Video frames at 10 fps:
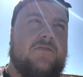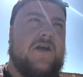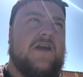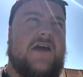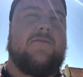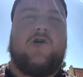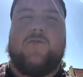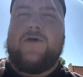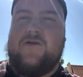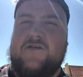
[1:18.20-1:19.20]
making cameo
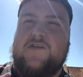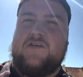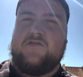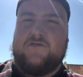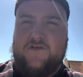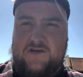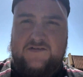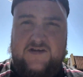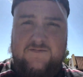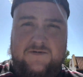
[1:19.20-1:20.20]
appearances for the
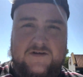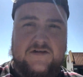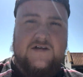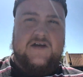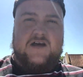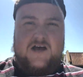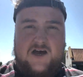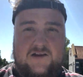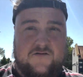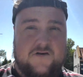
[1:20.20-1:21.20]
first team,
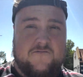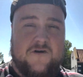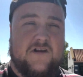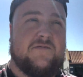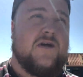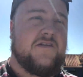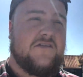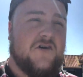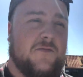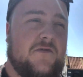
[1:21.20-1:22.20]
doing a really splendid
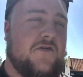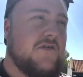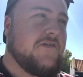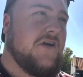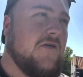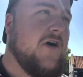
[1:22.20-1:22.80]
job in doing so.